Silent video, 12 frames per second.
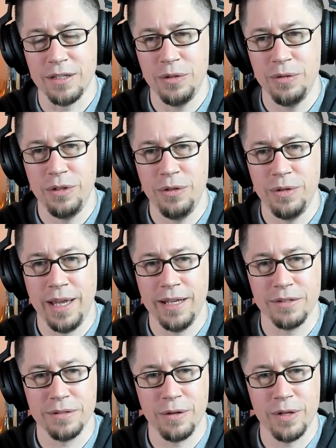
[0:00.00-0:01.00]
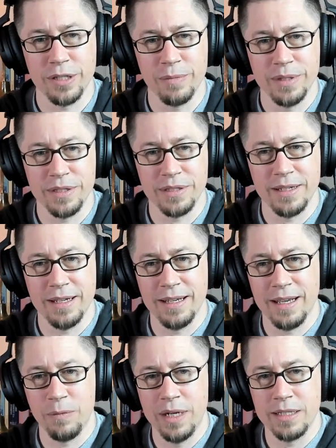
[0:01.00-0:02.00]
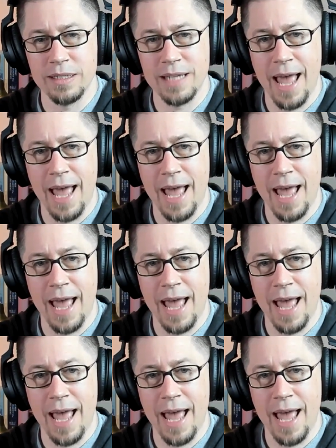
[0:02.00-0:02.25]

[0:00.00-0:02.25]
Do you cancel Christmas when it's